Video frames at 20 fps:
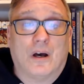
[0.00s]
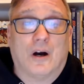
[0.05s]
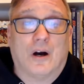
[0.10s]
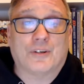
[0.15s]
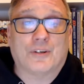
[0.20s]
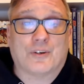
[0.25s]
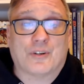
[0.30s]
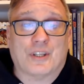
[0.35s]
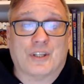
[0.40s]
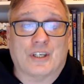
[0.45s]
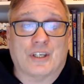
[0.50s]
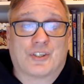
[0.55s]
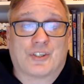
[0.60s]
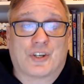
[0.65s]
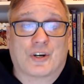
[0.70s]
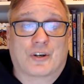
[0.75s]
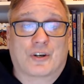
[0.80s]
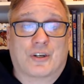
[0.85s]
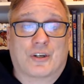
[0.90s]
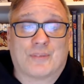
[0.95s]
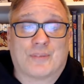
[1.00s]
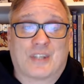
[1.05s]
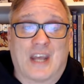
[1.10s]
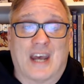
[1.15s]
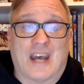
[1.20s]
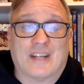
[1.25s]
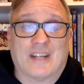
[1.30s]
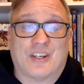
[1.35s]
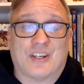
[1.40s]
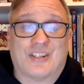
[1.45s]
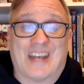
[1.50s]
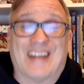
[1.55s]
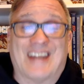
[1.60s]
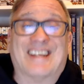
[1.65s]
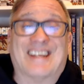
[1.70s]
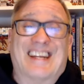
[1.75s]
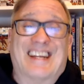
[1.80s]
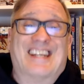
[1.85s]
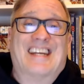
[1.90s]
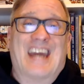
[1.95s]
under these circumstances.
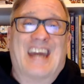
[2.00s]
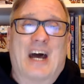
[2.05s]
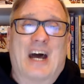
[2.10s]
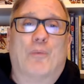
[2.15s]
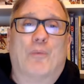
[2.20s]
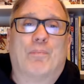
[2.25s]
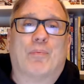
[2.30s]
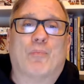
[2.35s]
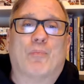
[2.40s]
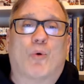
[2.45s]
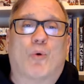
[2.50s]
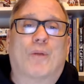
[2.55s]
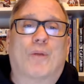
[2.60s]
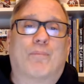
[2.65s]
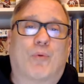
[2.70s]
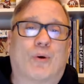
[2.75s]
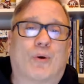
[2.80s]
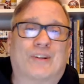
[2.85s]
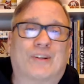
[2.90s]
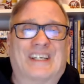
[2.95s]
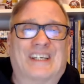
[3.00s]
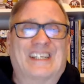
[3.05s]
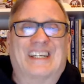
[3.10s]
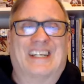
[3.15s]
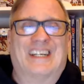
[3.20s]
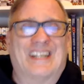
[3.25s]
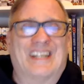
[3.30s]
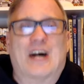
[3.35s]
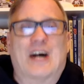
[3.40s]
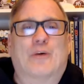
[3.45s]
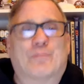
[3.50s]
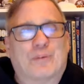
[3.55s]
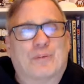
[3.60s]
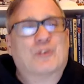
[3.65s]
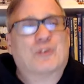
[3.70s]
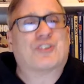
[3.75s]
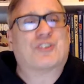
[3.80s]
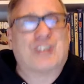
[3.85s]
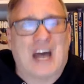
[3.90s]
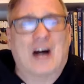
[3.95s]
And you didn't help, more importantly, you didn't help
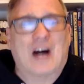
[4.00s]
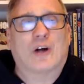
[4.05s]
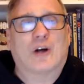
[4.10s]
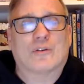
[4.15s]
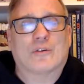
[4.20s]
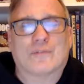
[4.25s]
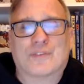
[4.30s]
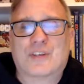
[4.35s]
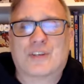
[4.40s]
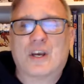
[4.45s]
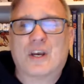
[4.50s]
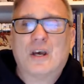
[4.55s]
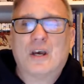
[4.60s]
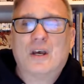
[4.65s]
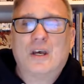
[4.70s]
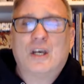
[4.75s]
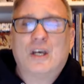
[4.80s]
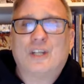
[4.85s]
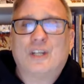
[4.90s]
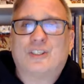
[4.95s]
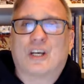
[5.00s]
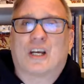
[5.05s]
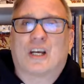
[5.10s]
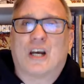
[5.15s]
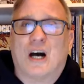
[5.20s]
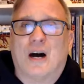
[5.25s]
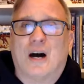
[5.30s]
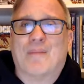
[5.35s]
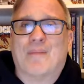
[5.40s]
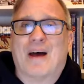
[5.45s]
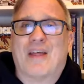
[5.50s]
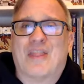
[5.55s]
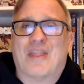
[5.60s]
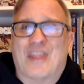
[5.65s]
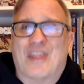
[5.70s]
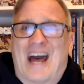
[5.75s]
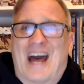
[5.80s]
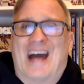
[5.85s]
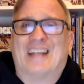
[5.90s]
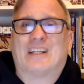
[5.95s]
yourselves to come
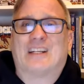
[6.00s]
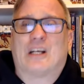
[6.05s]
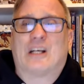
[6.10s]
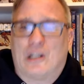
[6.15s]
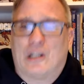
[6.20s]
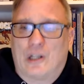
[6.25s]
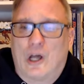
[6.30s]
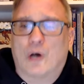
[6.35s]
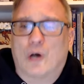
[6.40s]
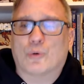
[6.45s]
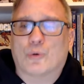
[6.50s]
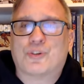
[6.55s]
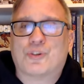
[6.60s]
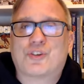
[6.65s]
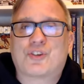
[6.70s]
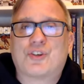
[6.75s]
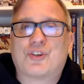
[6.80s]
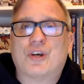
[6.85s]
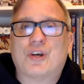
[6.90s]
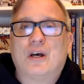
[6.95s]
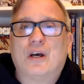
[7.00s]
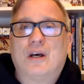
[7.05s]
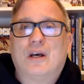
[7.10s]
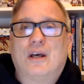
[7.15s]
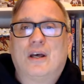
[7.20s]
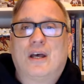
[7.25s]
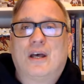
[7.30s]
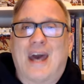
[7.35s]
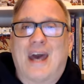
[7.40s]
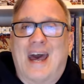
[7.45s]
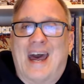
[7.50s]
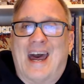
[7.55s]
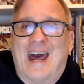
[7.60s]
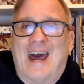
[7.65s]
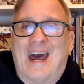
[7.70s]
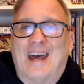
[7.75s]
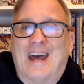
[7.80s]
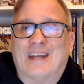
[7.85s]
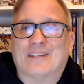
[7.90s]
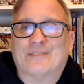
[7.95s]
that close
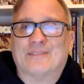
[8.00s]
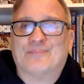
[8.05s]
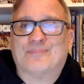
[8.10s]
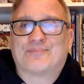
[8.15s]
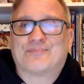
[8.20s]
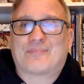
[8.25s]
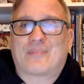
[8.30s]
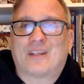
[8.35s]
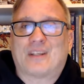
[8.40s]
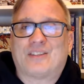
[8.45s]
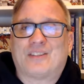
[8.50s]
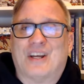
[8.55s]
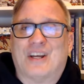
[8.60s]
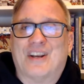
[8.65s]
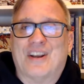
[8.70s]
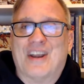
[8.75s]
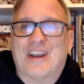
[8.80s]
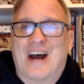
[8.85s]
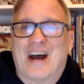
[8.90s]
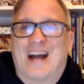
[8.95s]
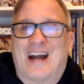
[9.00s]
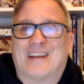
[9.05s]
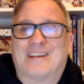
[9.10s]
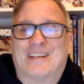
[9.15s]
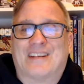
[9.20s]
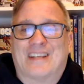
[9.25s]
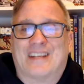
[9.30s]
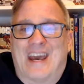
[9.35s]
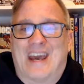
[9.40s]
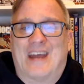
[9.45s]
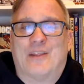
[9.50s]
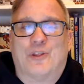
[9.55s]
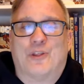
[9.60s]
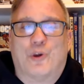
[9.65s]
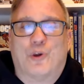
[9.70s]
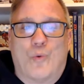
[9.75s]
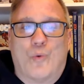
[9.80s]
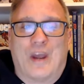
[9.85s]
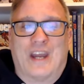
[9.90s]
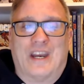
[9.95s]
and to not get
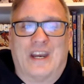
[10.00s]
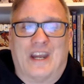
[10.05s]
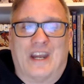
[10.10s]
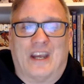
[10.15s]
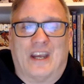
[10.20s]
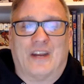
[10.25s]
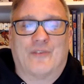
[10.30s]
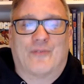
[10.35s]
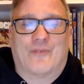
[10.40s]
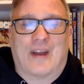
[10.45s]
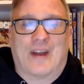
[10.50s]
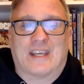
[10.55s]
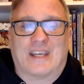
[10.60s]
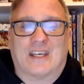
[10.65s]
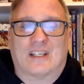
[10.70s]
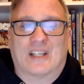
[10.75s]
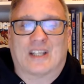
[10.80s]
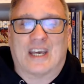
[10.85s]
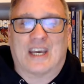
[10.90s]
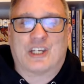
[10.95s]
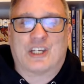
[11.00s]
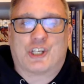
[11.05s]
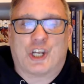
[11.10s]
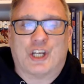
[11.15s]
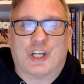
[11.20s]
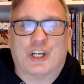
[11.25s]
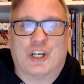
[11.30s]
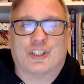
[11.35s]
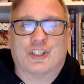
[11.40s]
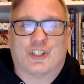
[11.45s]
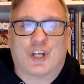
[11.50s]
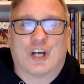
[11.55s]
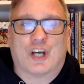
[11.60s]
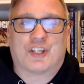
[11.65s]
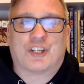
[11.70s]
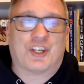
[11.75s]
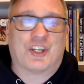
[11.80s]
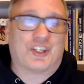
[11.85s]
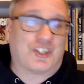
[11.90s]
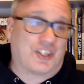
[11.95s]
the win in regulation
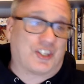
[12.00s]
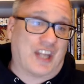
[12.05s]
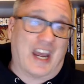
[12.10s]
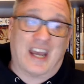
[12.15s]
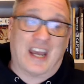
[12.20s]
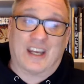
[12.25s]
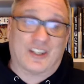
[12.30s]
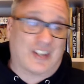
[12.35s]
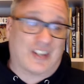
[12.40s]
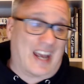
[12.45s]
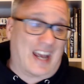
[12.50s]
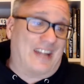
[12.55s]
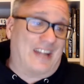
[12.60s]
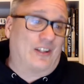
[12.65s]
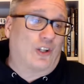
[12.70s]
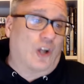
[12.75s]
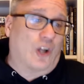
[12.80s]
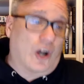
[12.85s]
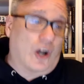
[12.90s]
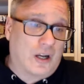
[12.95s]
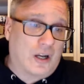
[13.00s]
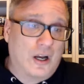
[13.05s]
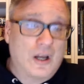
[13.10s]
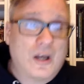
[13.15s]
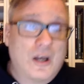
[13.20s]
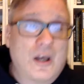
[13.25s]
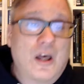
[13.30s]
just stings. And look,